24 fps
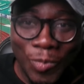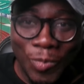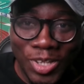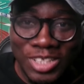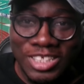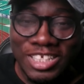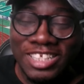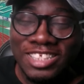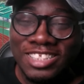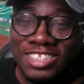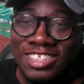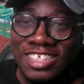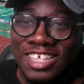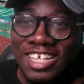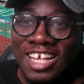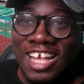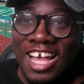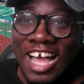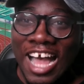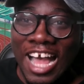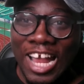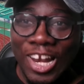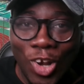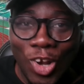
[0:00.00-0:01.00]
Moses,
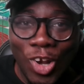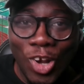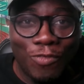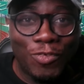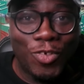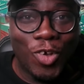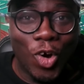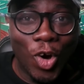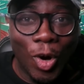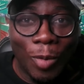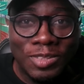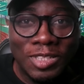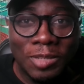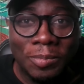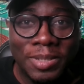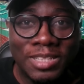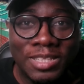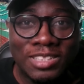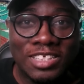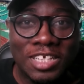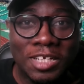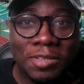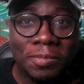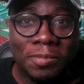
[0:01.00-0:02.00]
I love your
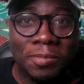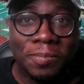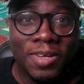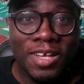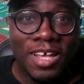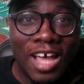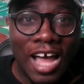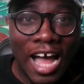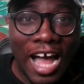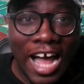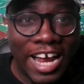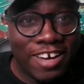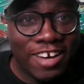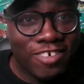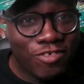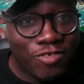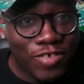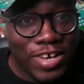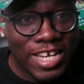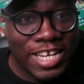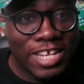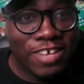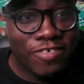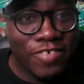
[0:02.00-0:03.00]
optimism. I
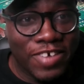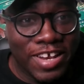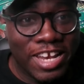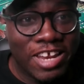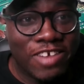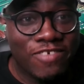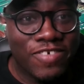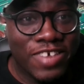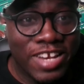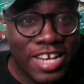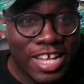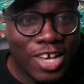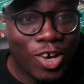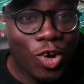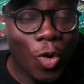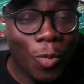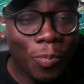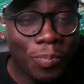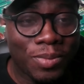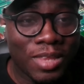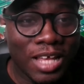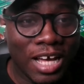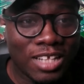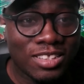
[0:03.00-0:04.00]
really, really, really
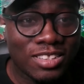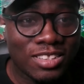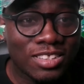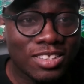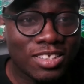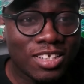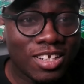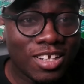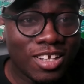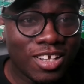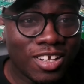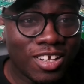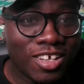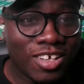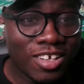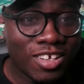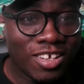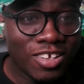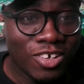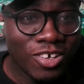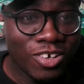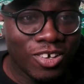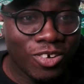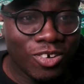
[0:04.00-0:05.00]
hope that
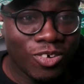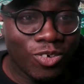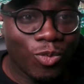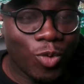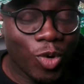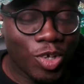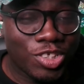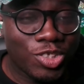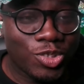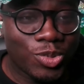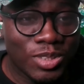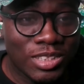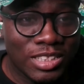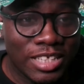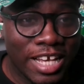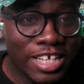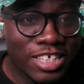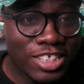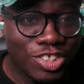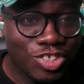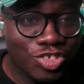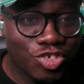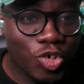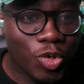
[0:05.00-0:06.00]
what you say
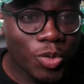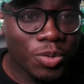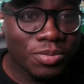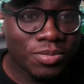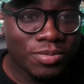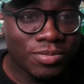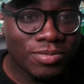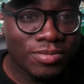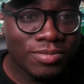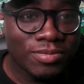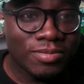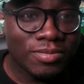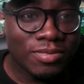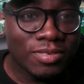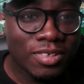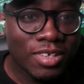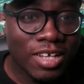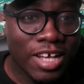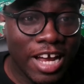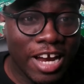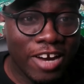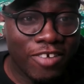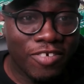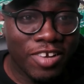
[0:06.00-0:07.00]
is true.
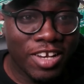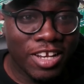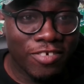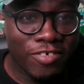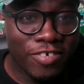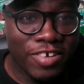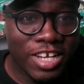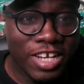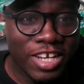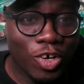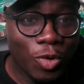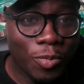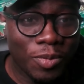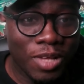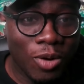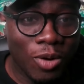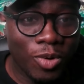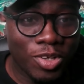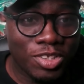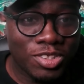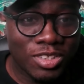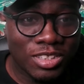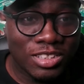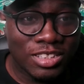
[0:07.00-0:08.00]
I really, really hope that
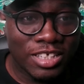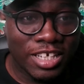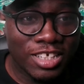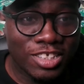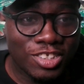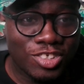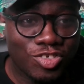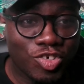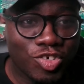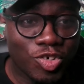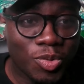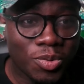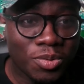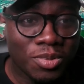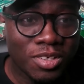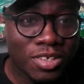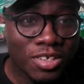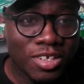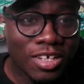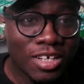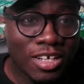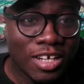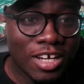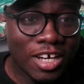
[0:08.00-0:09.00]
what you say is true.
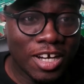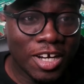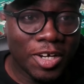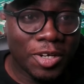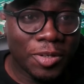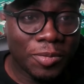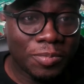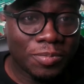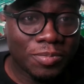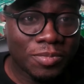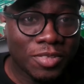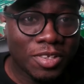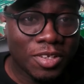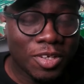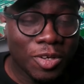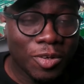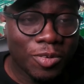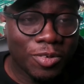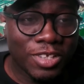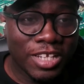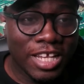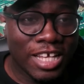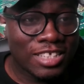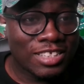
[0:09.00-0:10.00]

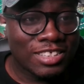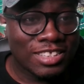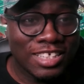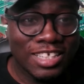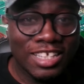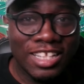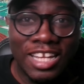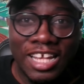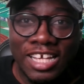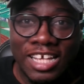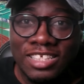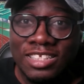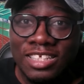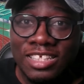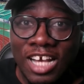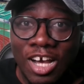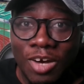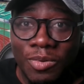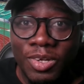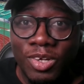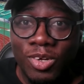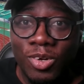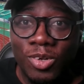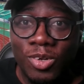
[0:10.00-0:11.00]
Let's see
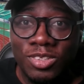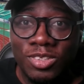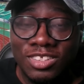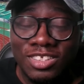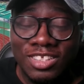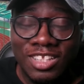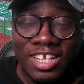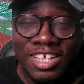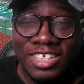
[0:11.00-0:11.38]
how it goes.